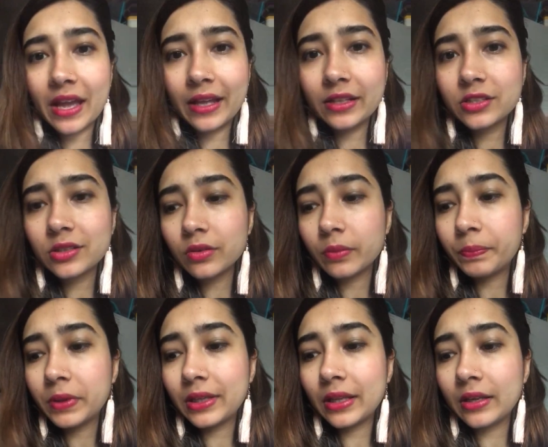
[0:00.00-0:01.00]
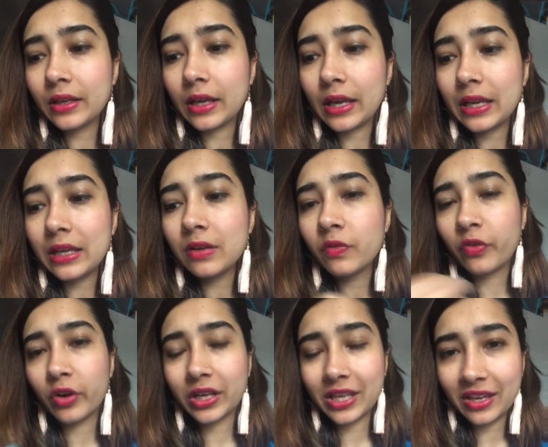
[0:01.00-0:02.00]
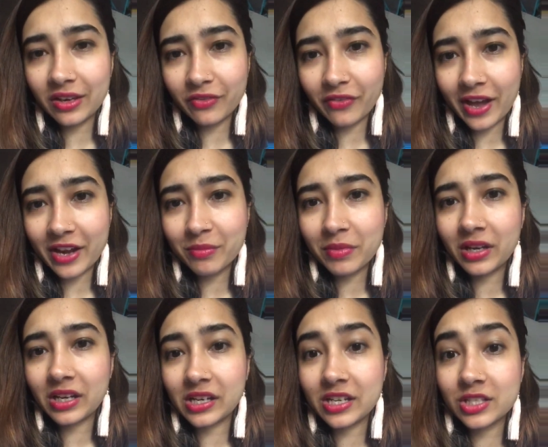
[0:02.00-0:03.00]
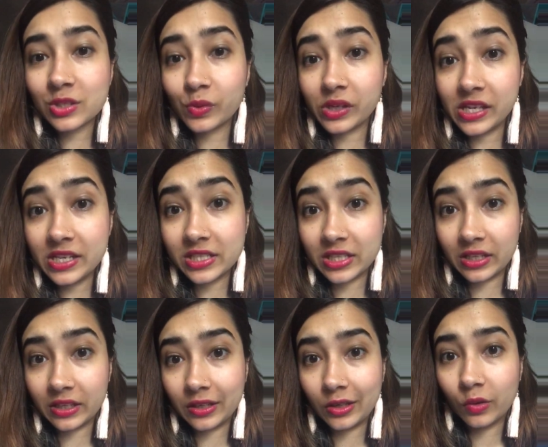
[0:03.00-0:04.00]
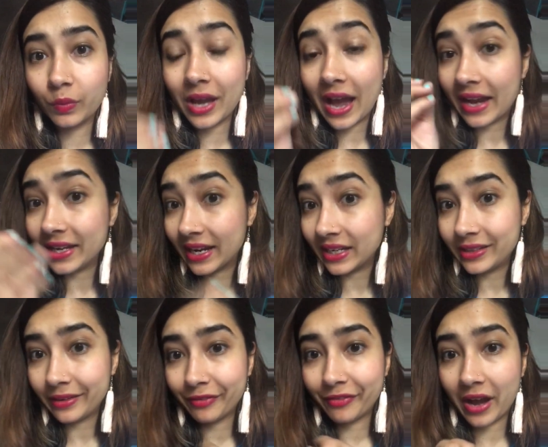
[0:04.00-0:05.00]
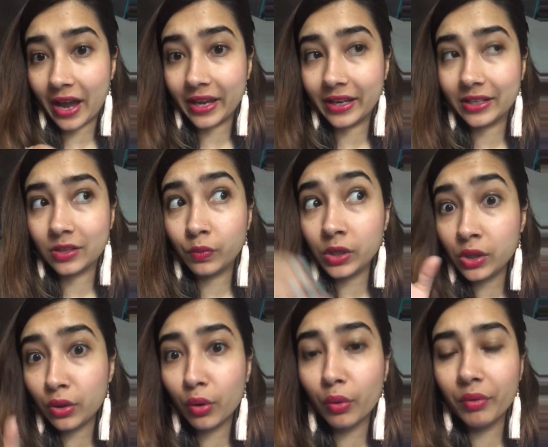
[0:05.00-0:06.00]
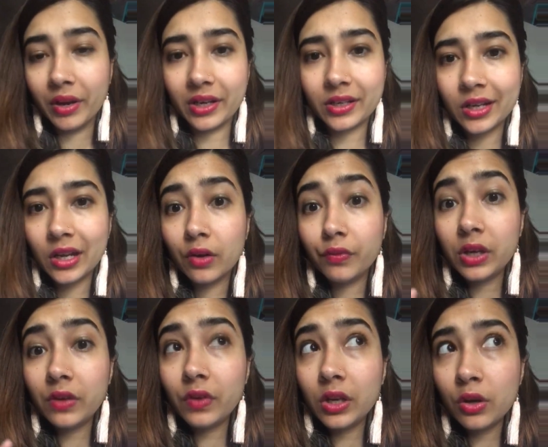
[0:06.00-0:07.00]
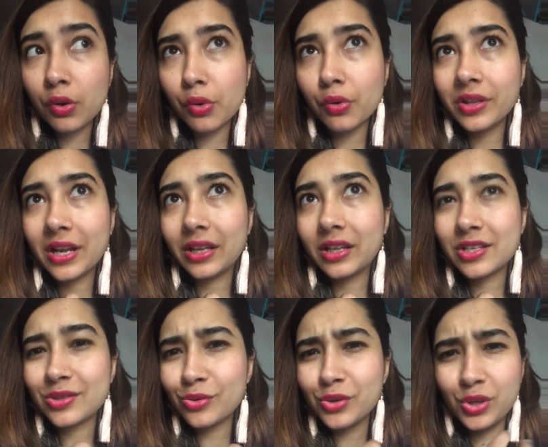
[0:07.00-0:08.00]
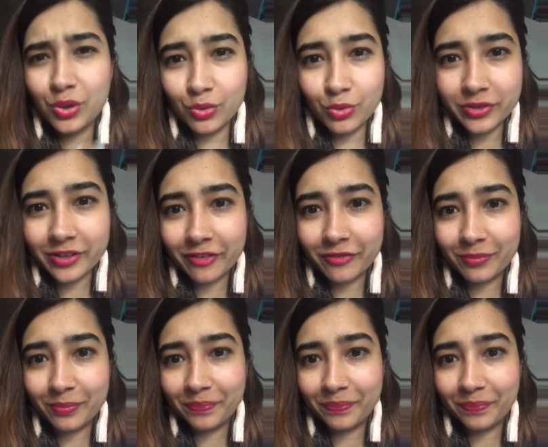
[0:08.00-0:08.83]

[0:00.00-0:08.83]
And so, but then in a working environment, it is so easy, we identify it, we know it, we know that there's no use of